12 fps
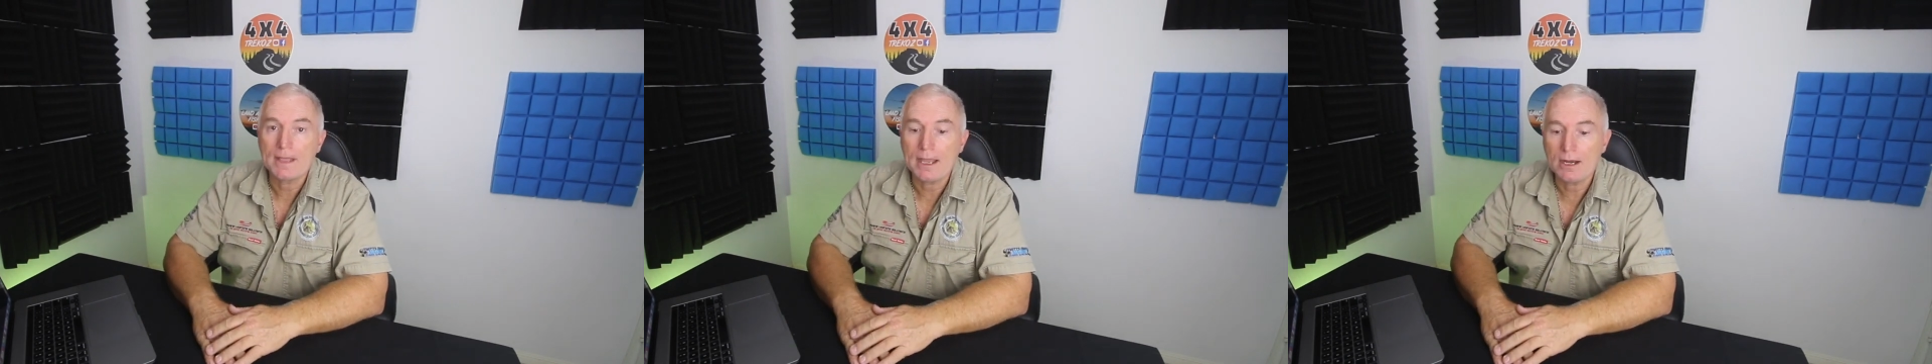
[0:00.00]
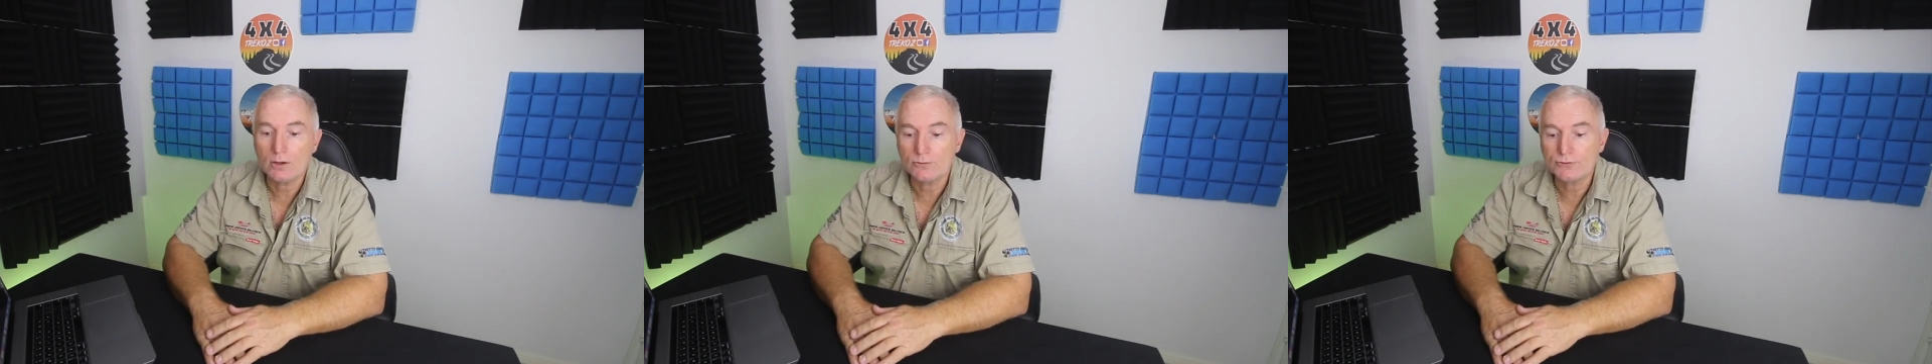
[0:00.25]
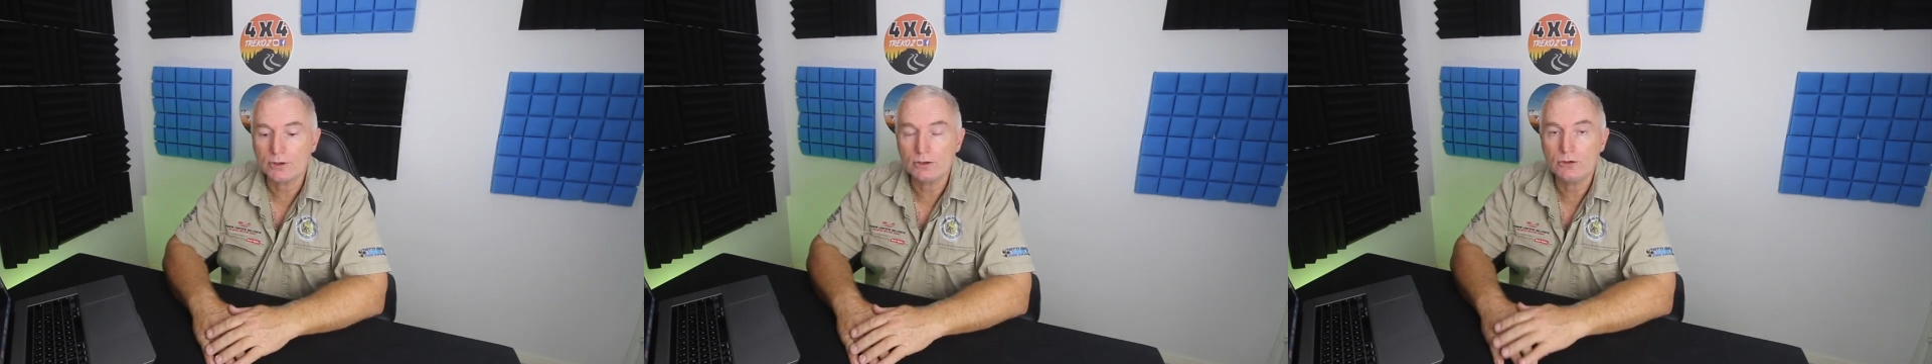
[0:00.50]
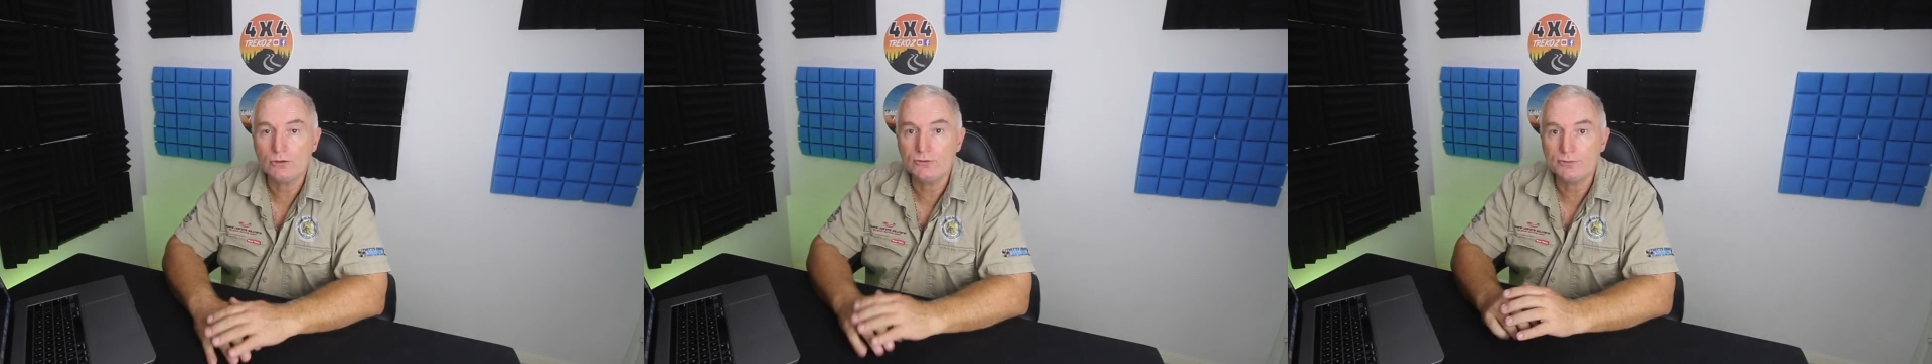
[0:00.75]
and I was going
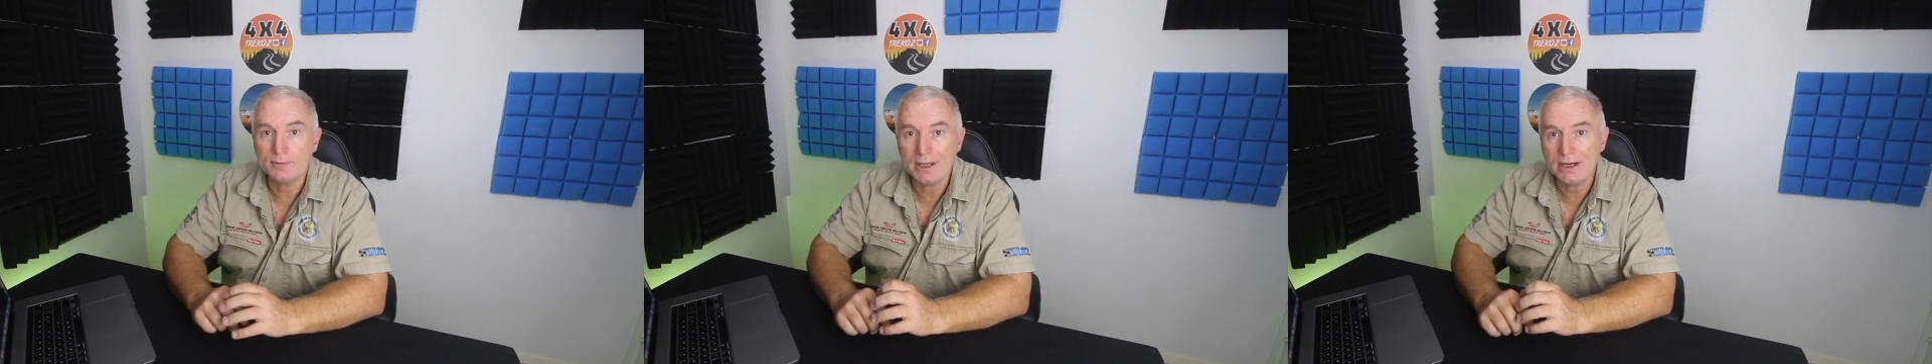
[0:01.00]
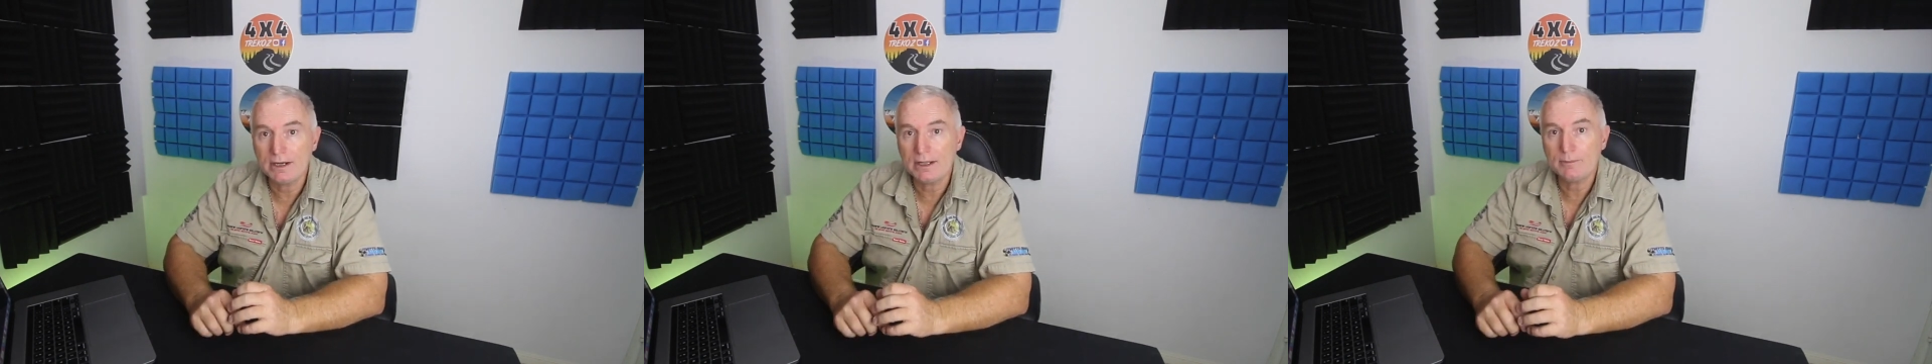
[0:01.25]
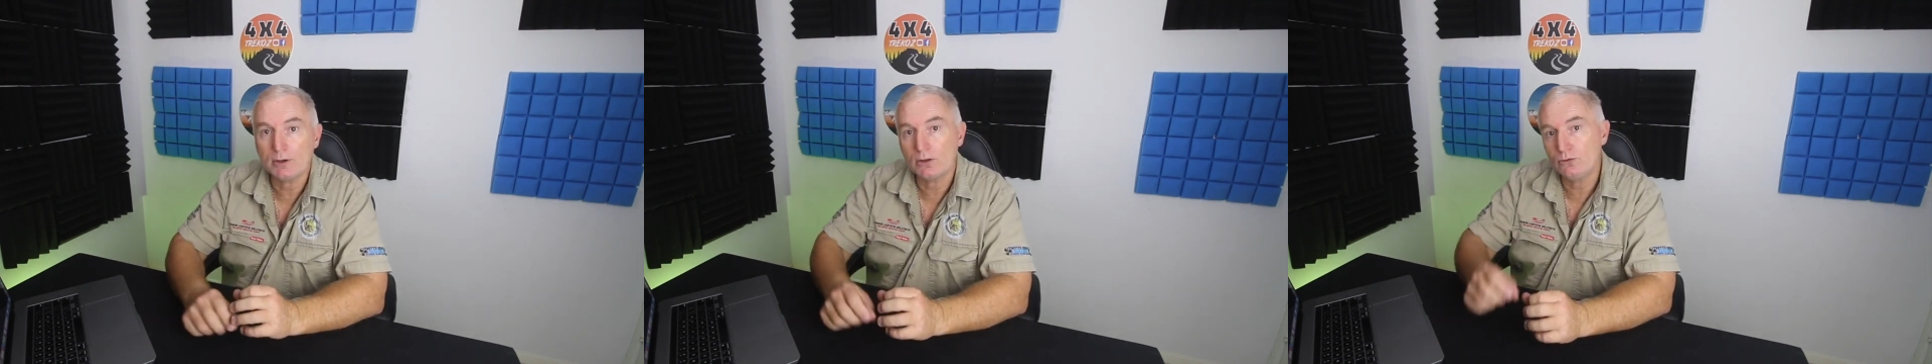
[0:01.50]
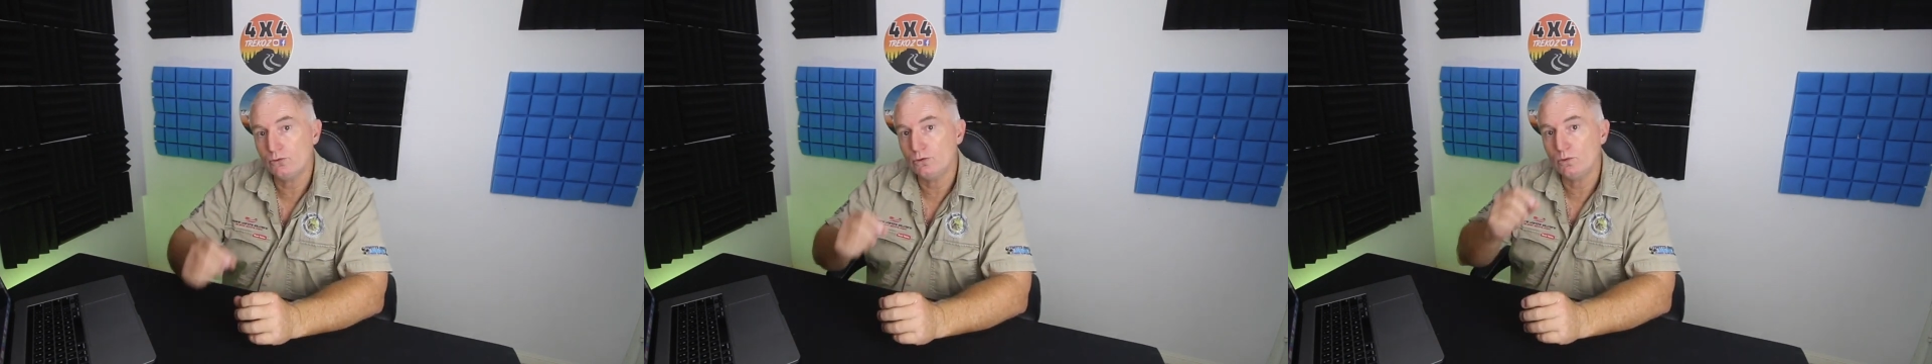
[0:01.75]
to do some editing, but I
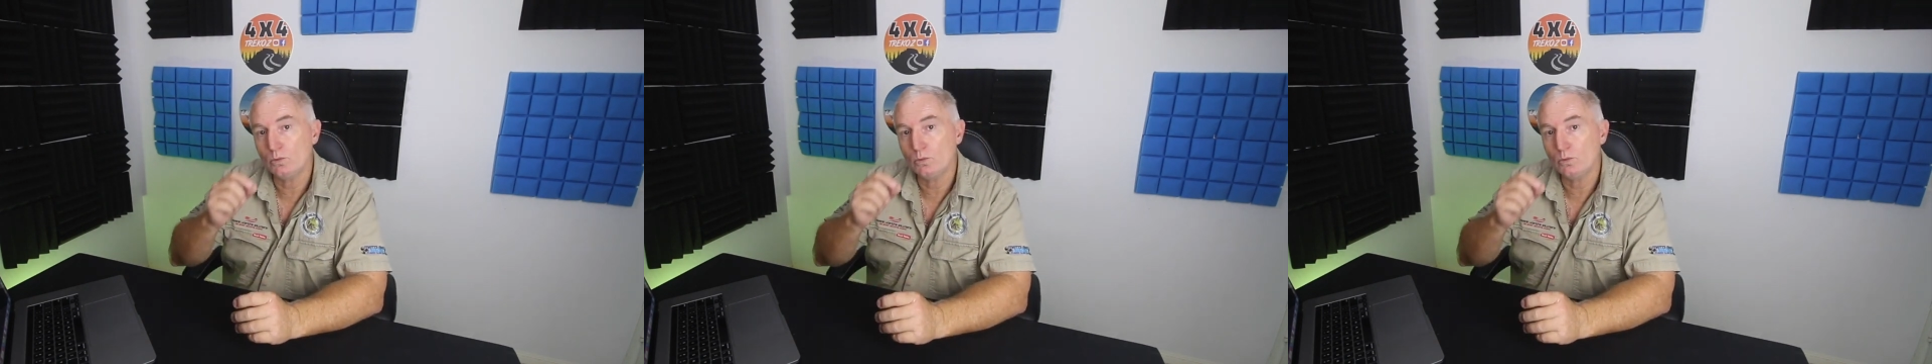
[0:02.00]
thought